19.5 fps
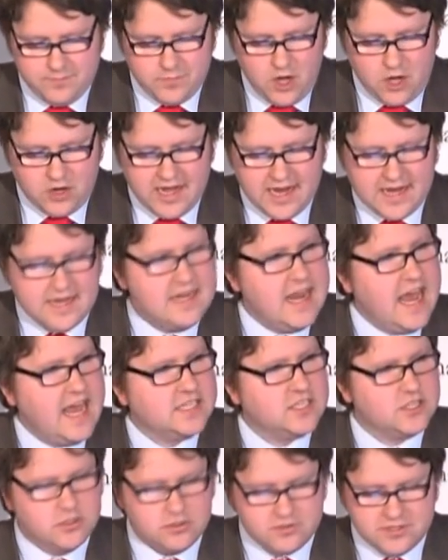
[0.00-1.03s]
on a
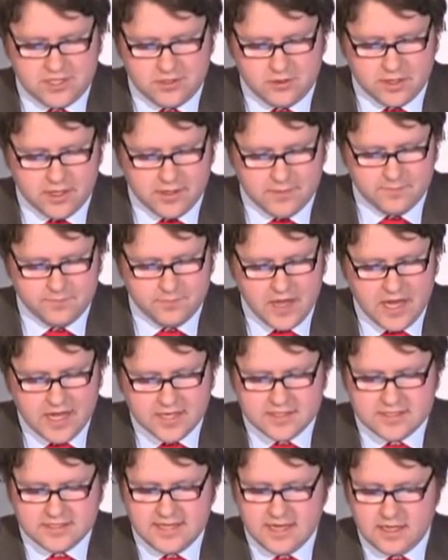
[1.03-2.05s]
national tour
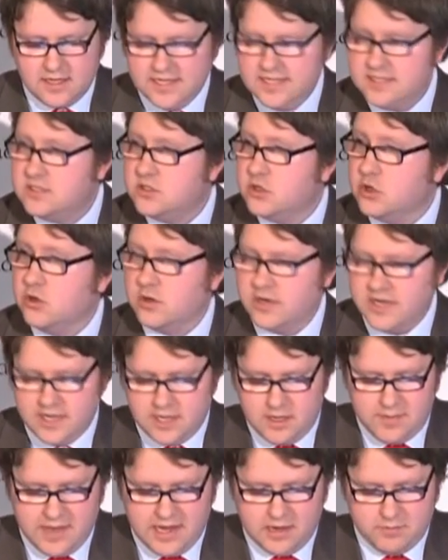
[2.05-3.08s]
to tell his story
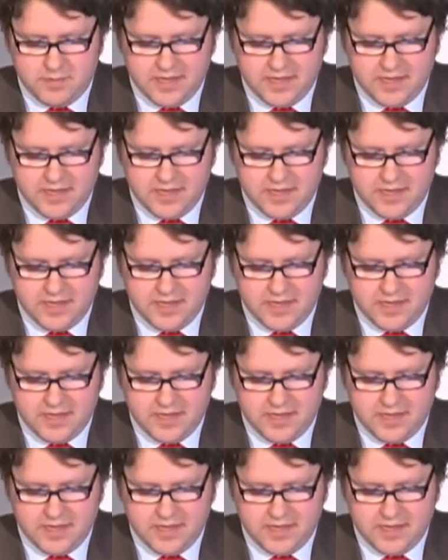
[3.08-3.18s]
about